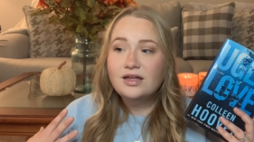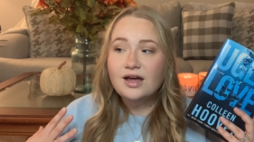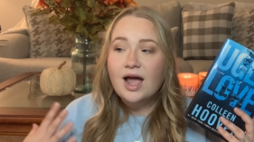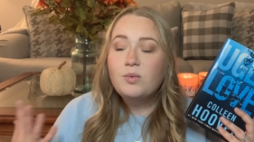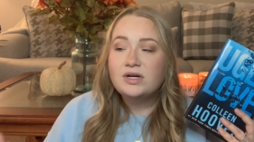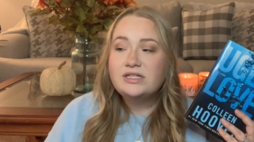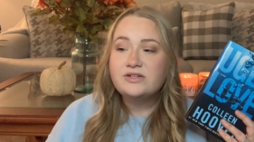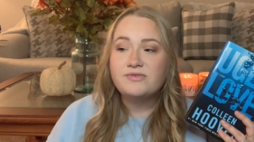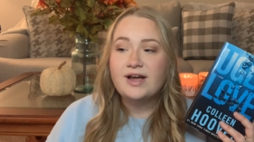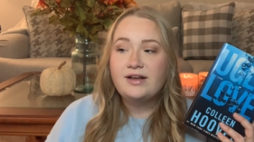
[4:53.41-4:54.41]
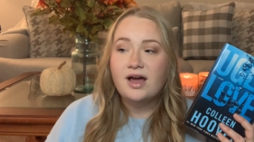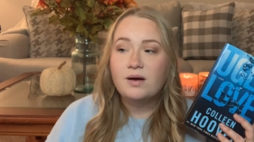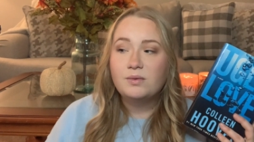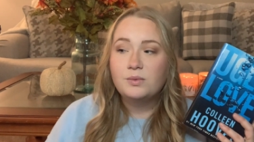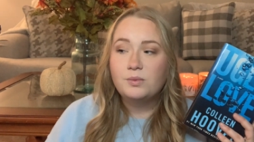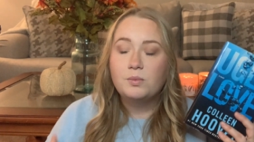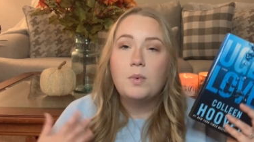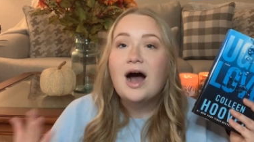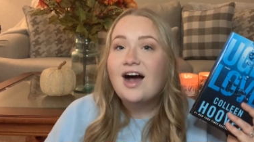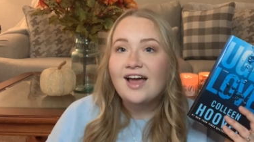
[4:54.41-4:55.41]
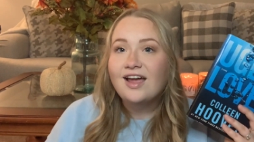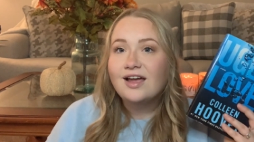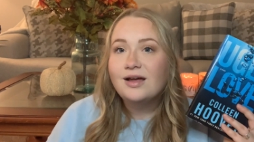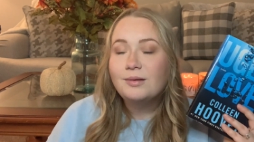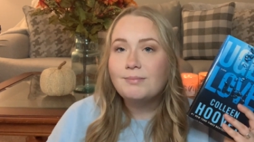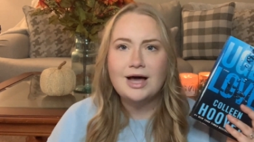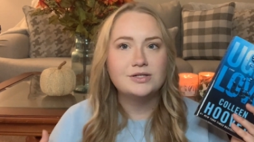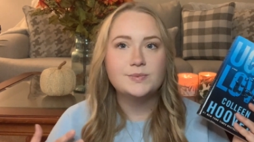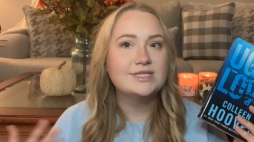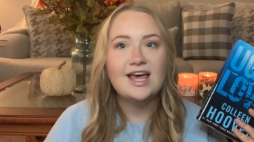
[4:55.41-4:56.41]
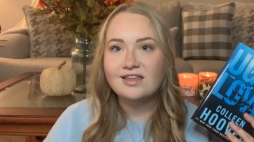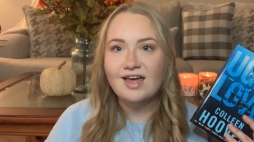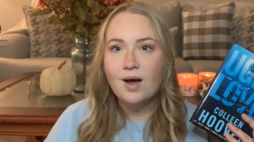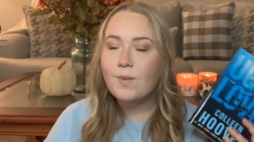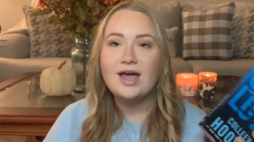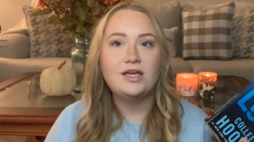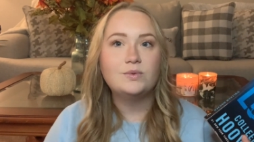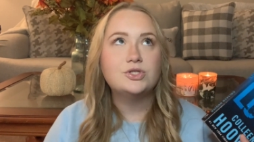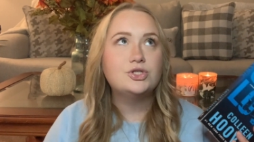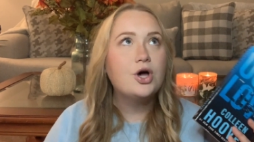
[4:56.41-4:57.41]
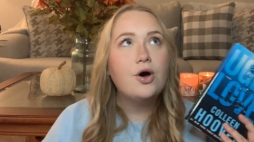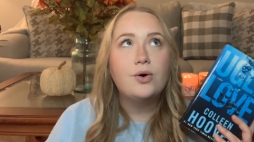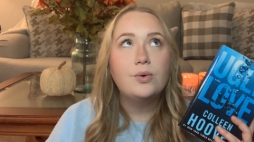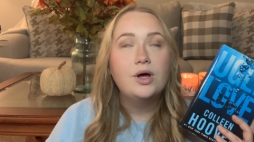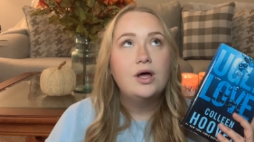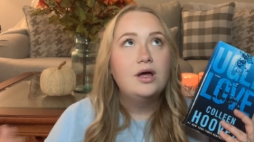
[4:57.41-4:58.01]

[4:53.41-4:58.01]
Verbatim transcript: I wanted to find out why Miles was like that, why he was so